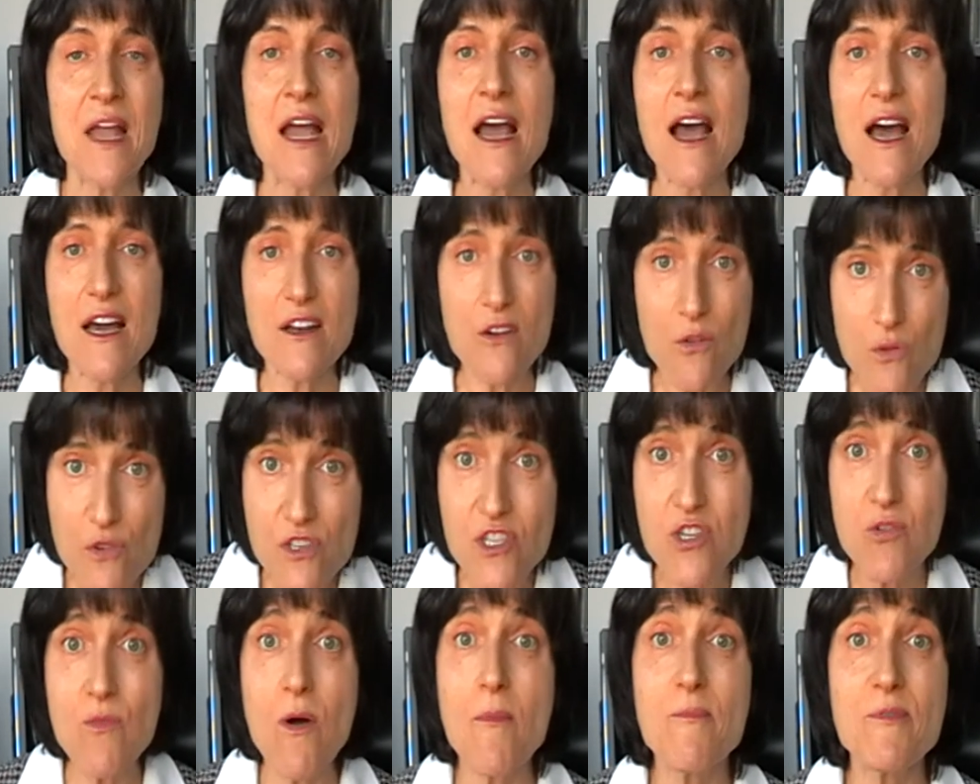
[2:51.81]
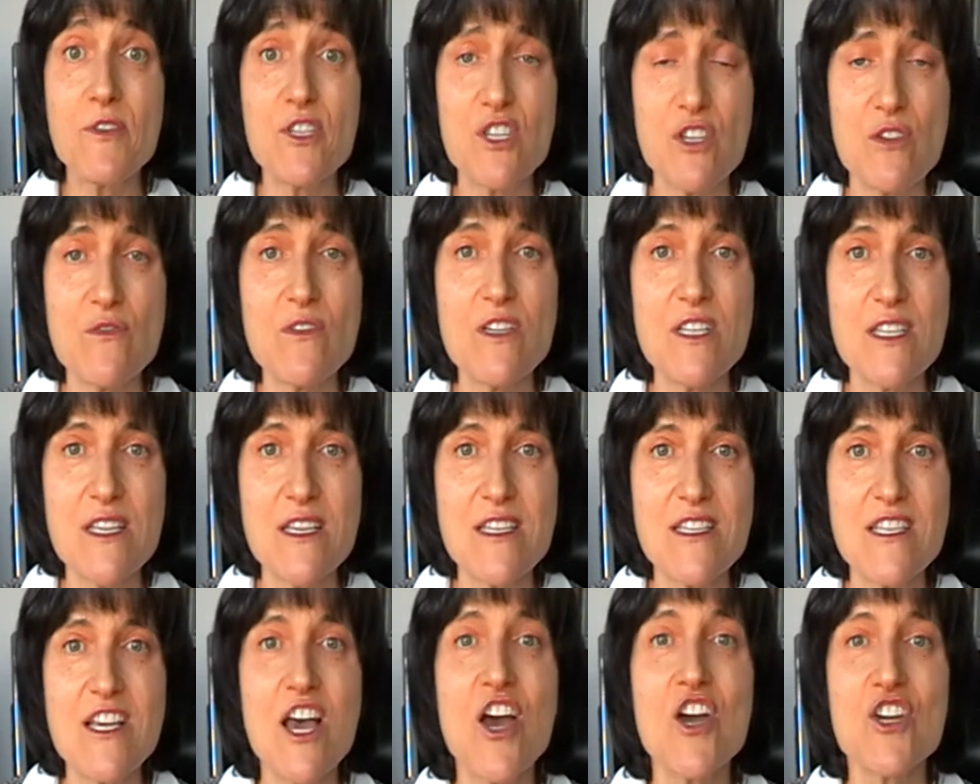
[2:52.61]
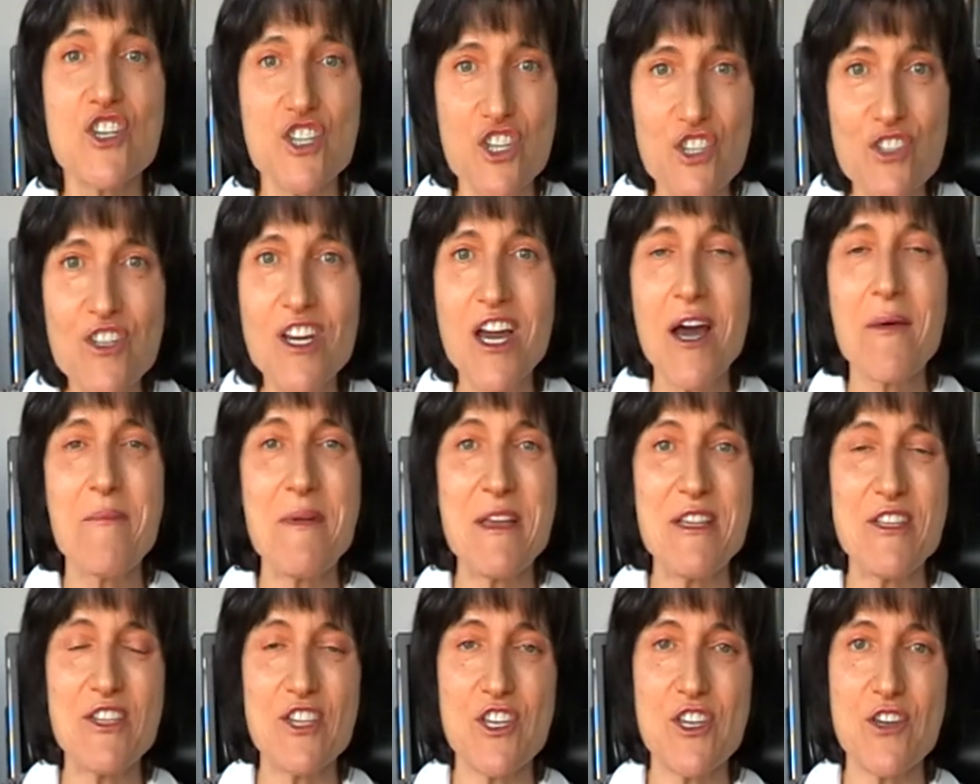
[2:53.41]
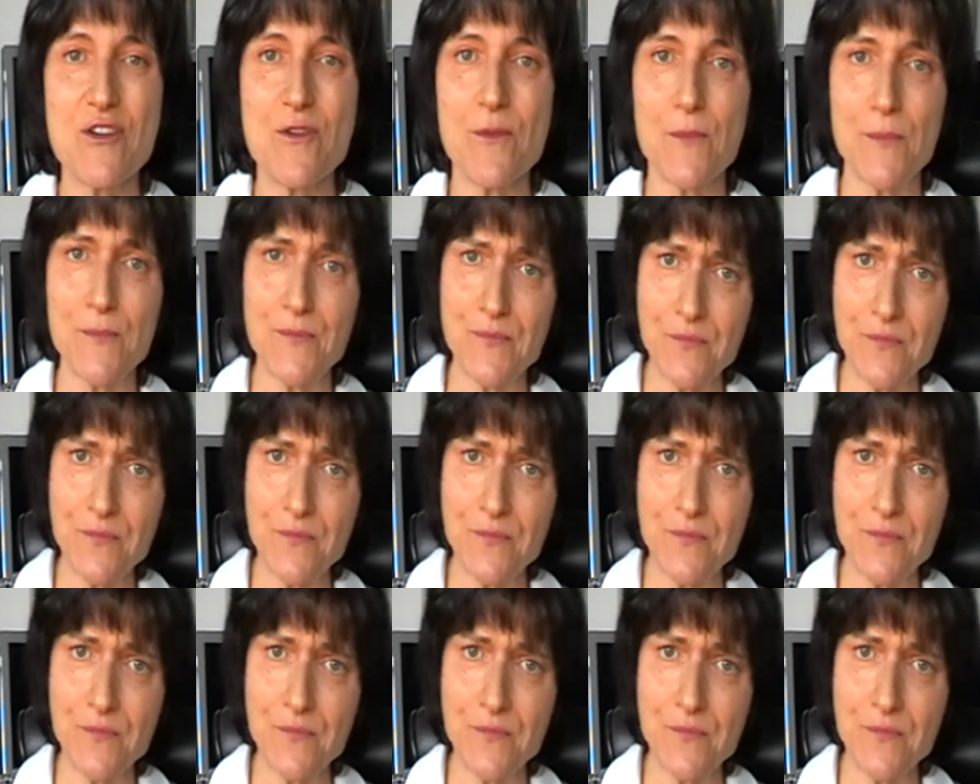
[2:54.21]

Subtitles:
And also opportunities should come into you.